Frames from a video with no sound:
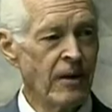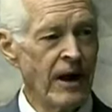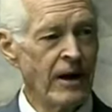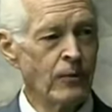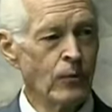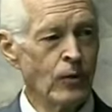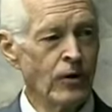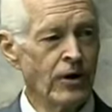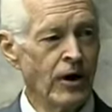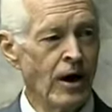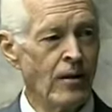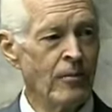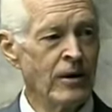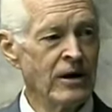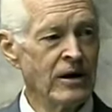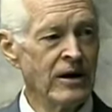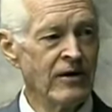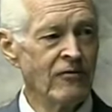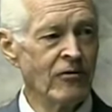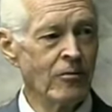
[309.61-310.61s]
man would not be
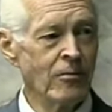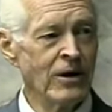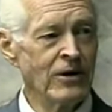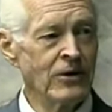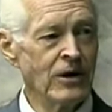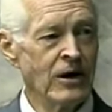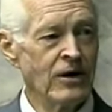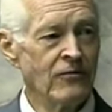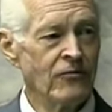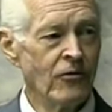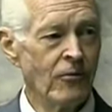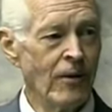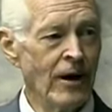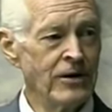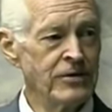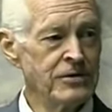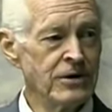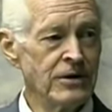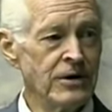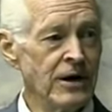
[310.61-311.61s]
giving me the
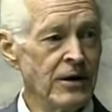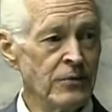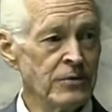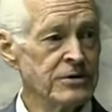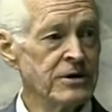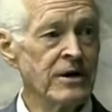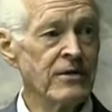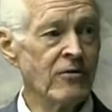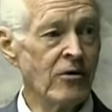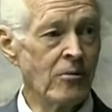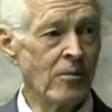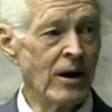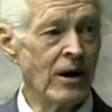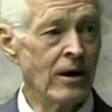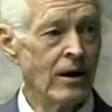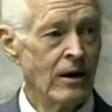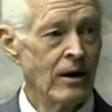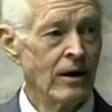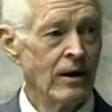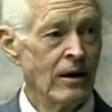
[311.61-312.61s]
information he was giving me.
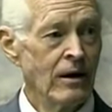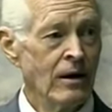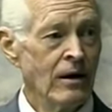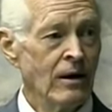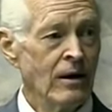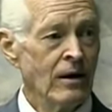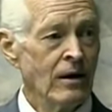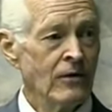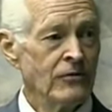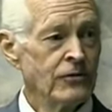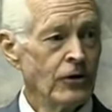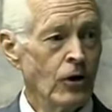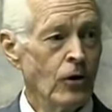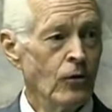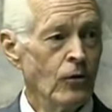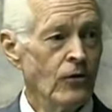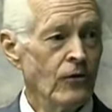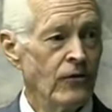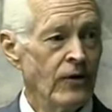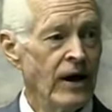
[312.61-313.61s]

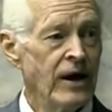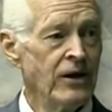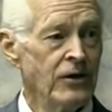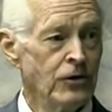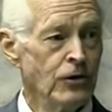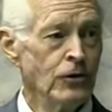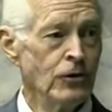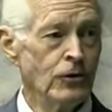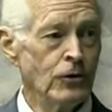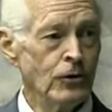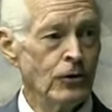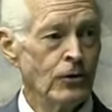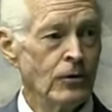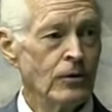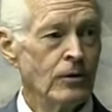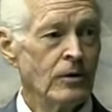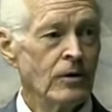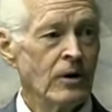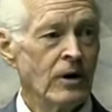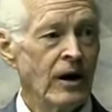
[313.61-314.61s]
So they do
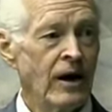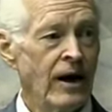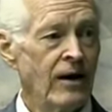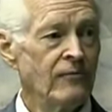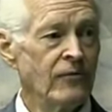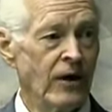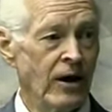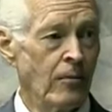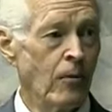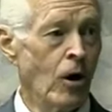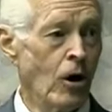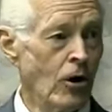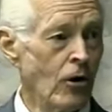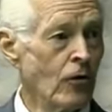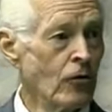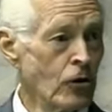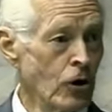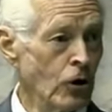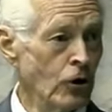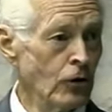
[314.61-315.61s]
have their
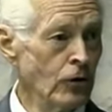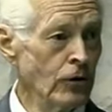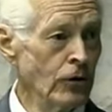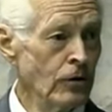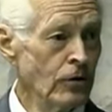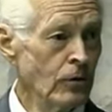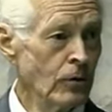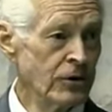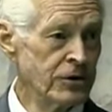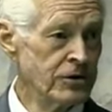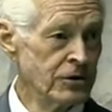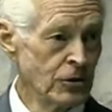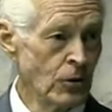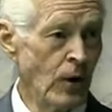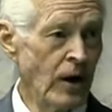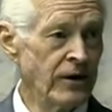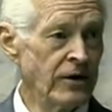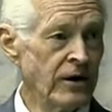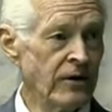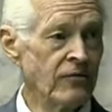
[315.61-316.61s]
moral code, which is
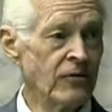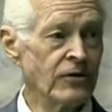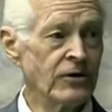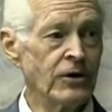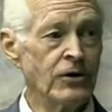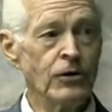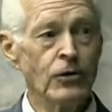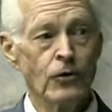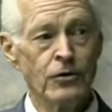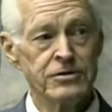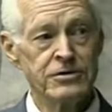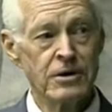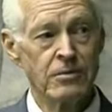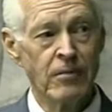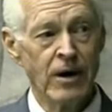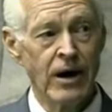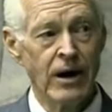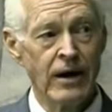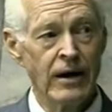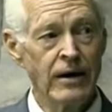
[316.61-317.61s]
quite different than yours and
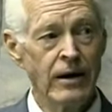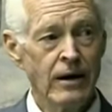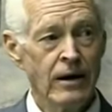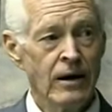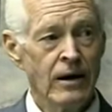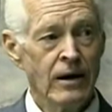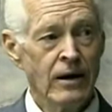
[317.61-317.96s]
mine.